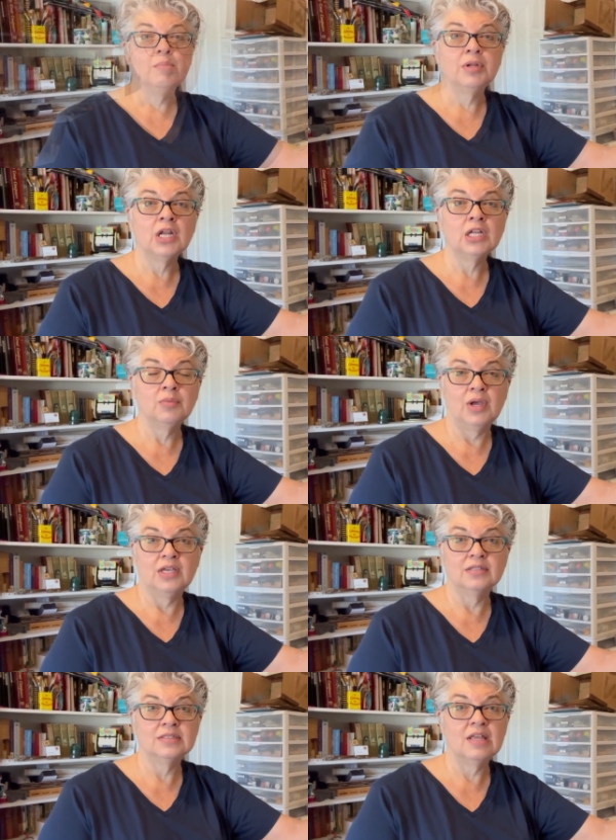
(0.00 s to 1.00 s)
But
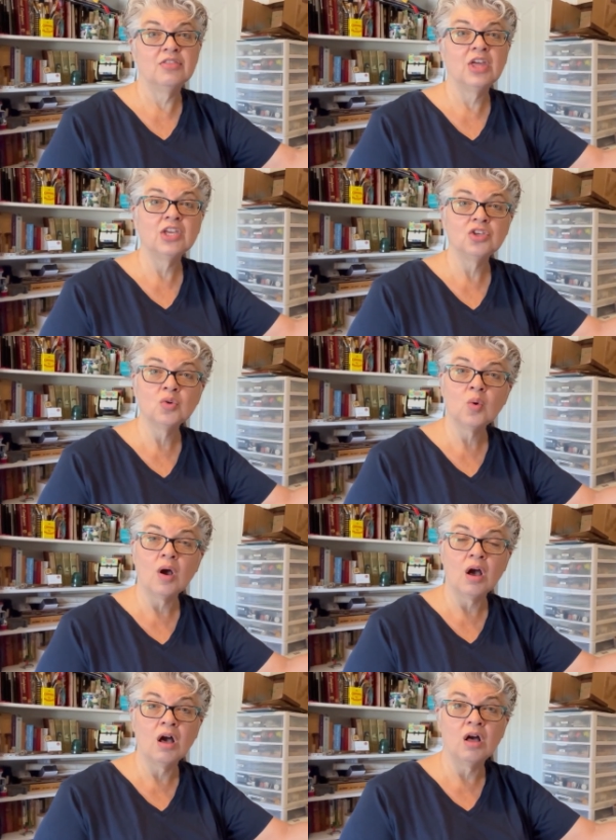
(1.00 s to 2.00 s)
anyways, thank you
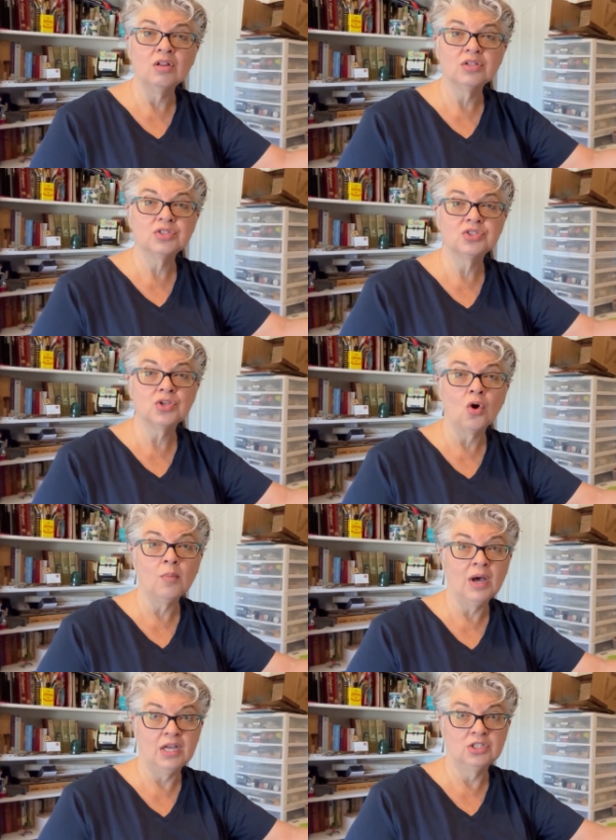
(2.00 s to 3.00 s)
all
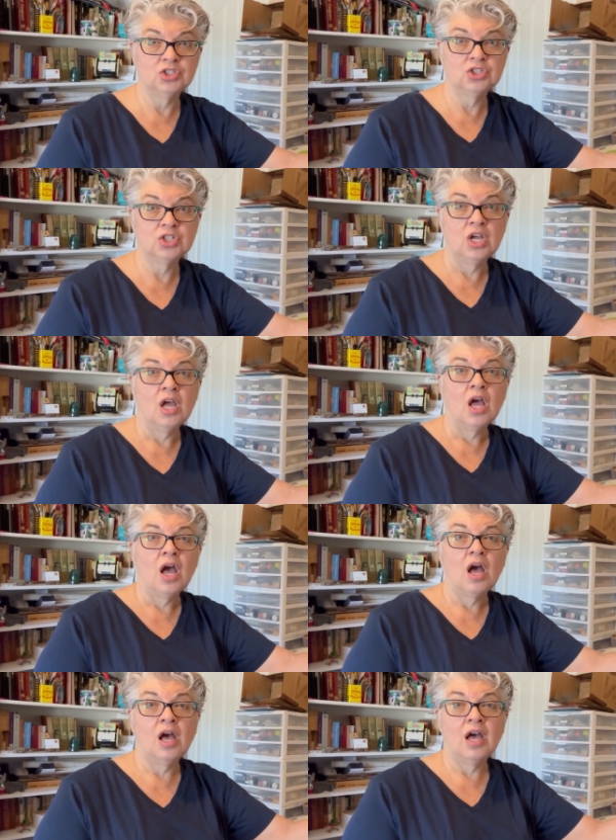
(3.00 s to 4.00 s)
so much
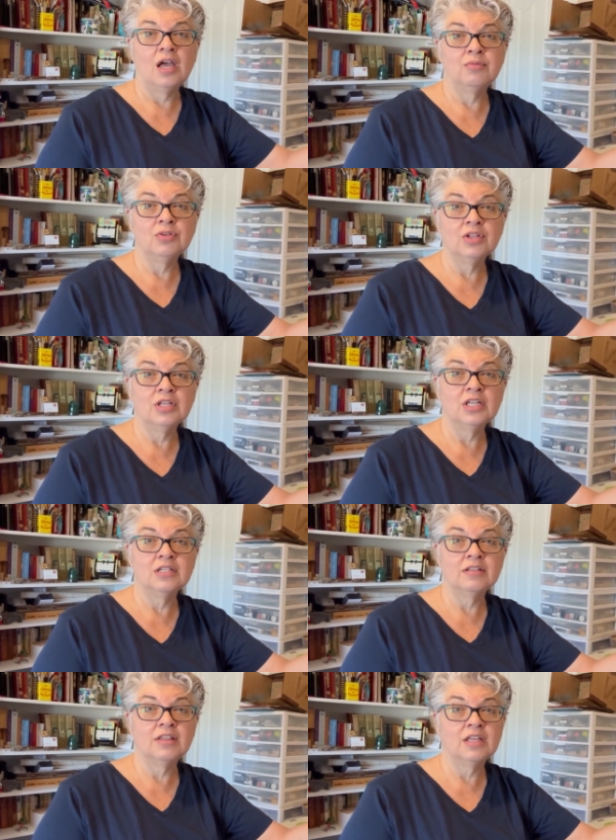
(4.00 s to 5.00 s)
uh, I really
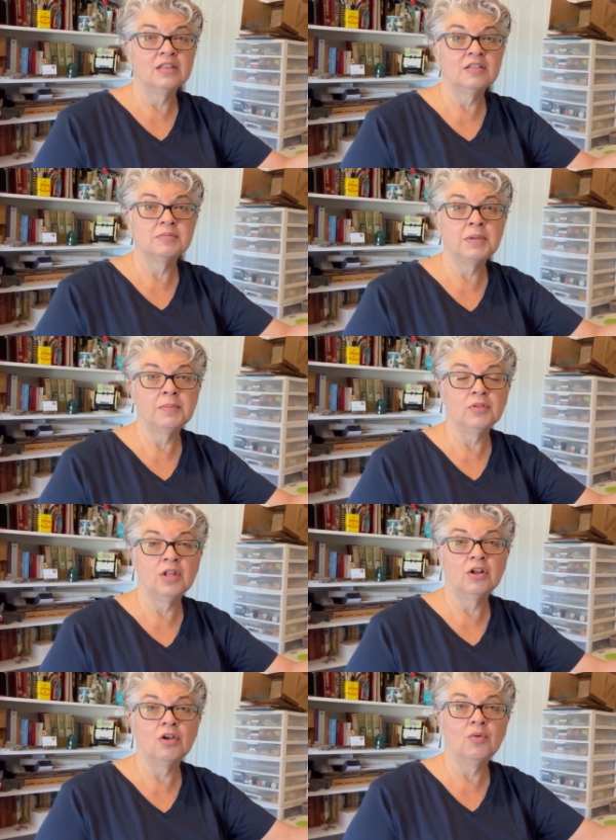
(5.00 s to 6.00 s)
need to thank these people
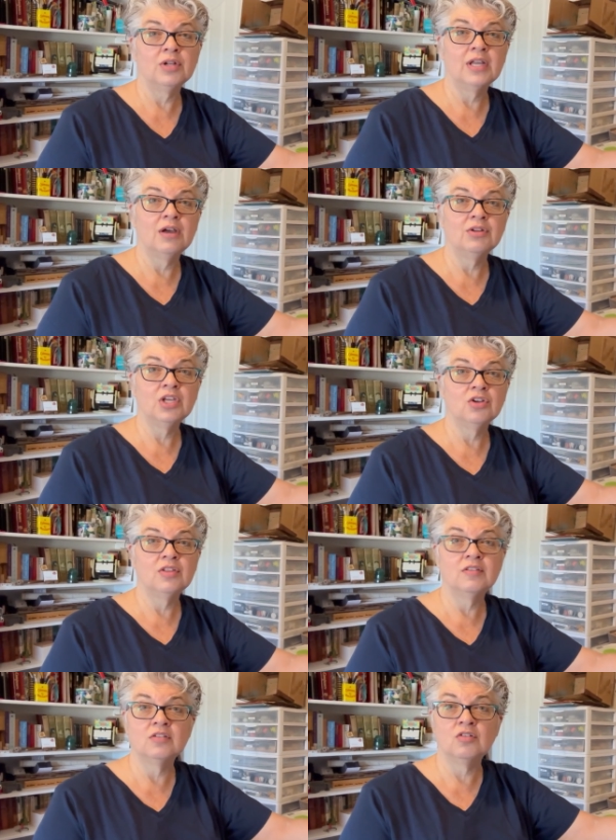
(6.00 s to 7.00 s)
that are going down
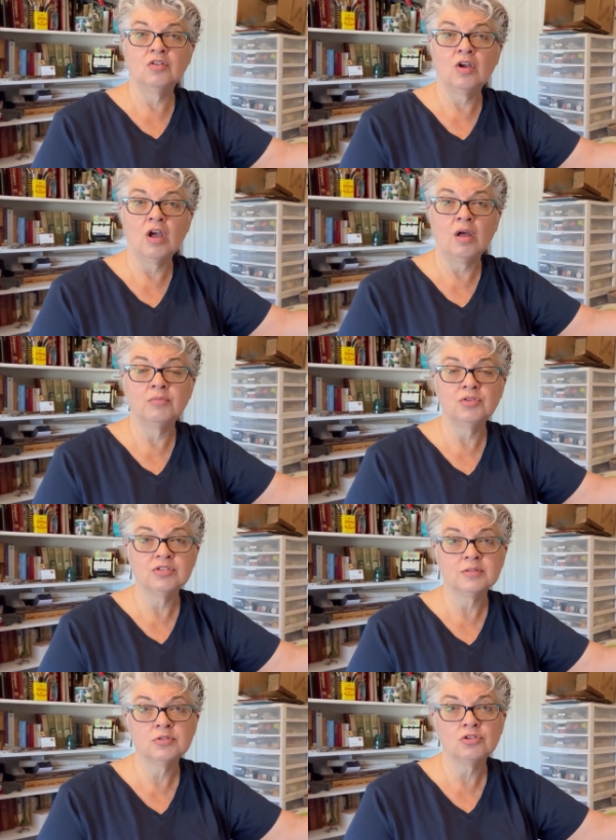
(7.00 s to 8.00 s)
here. These are um, new
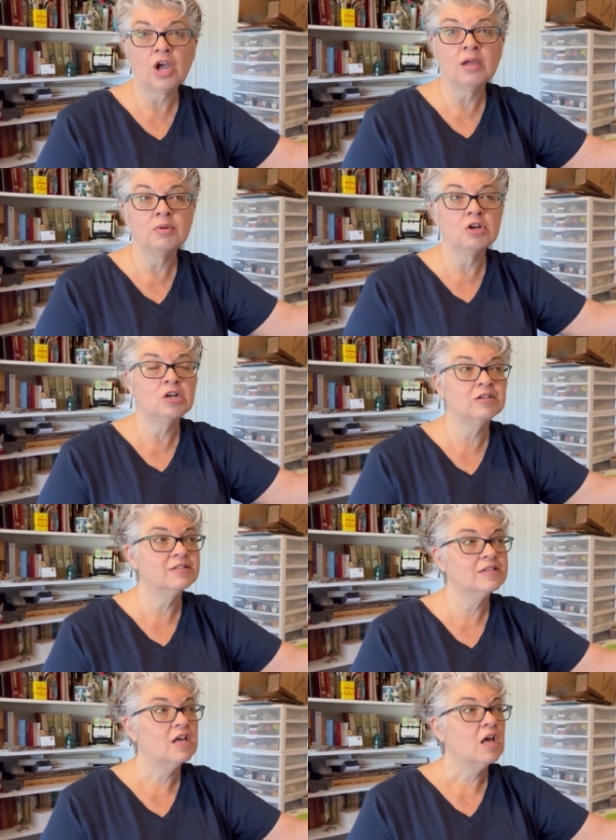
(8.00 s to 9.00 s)

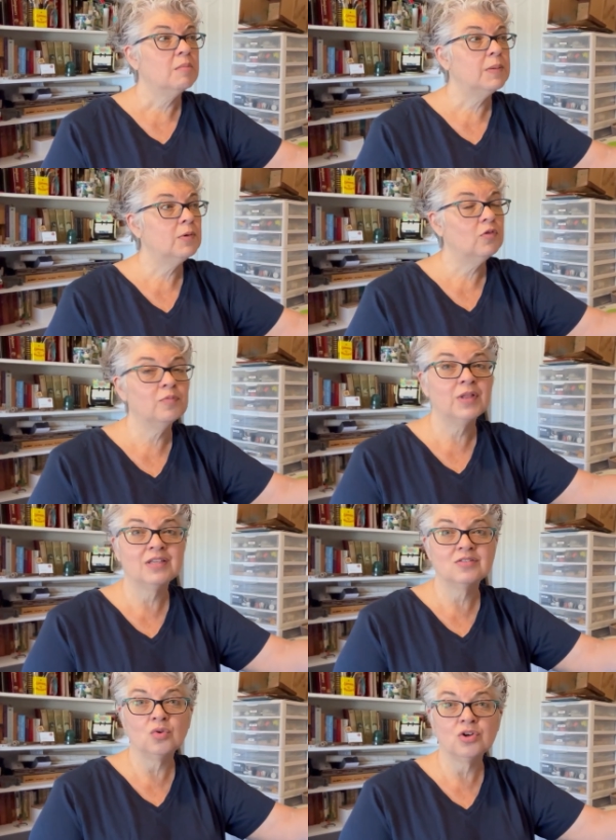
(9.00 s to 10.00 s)
subscribers, people who've
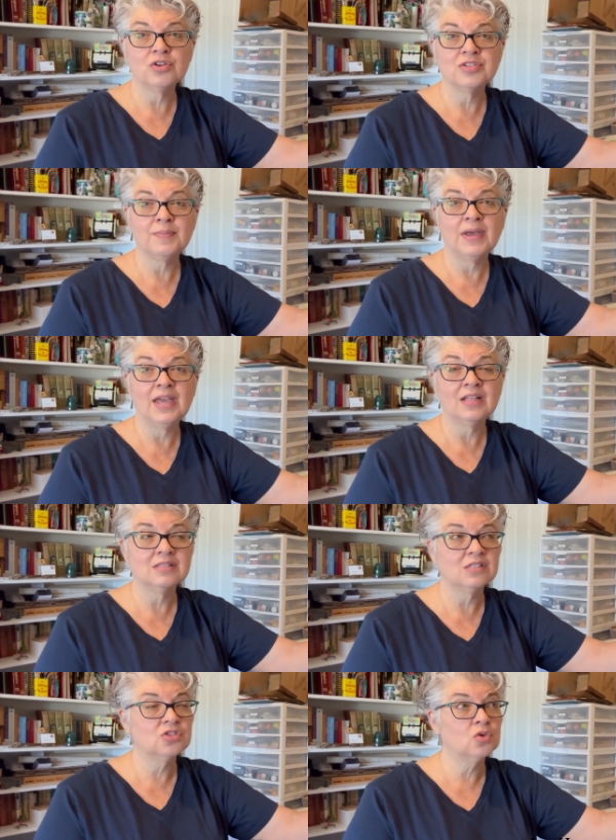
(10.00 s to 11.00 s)
placed orders in my
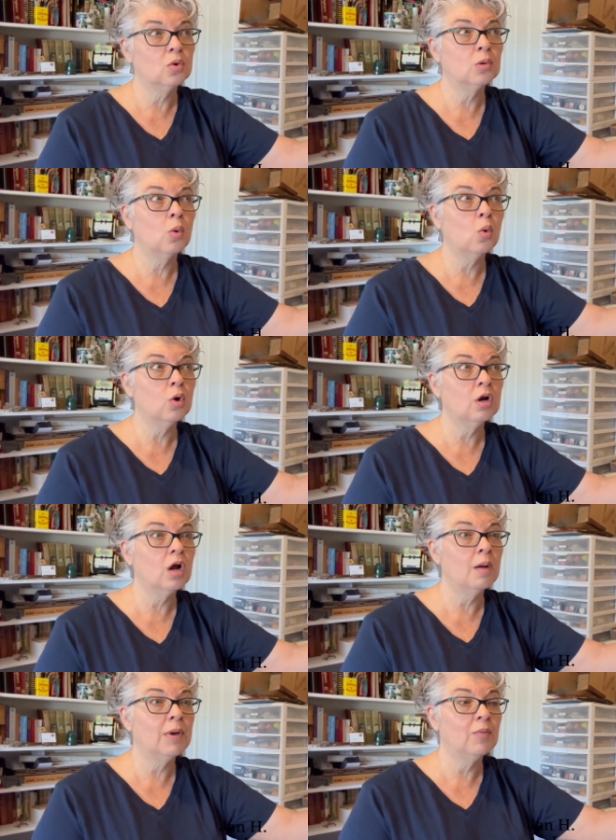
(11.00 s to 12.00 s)
Etsy store
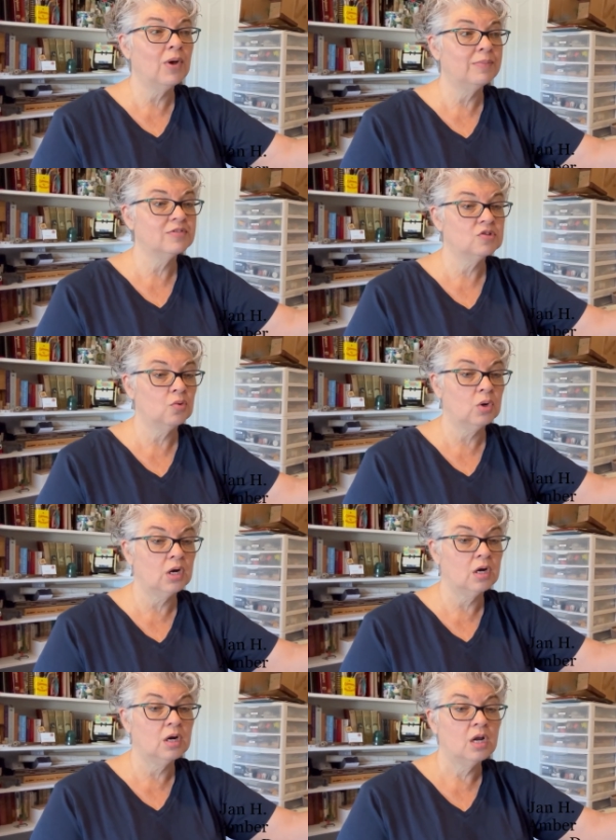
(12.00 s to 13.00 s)
or on my web
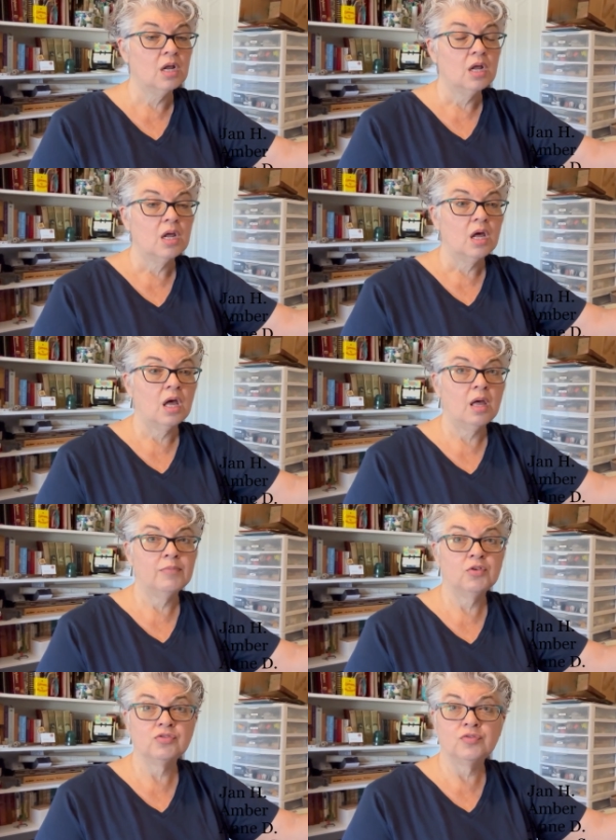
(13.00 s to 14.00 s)
store,
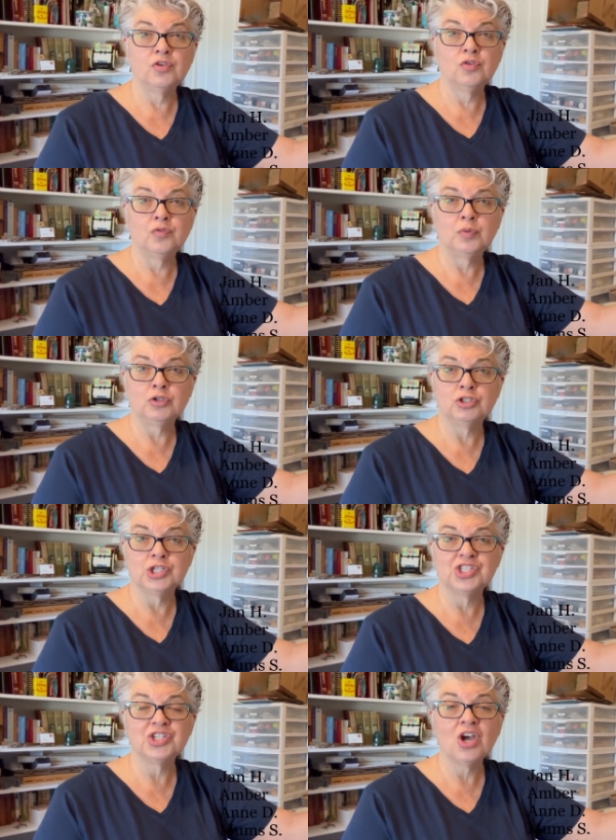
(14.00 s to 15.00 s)
um, those of you who've
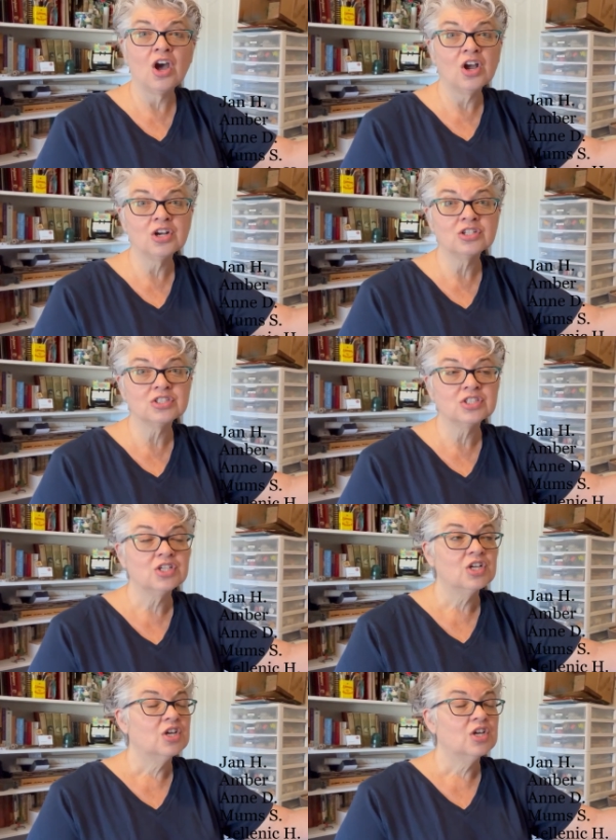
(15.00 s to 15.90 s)
purchased art,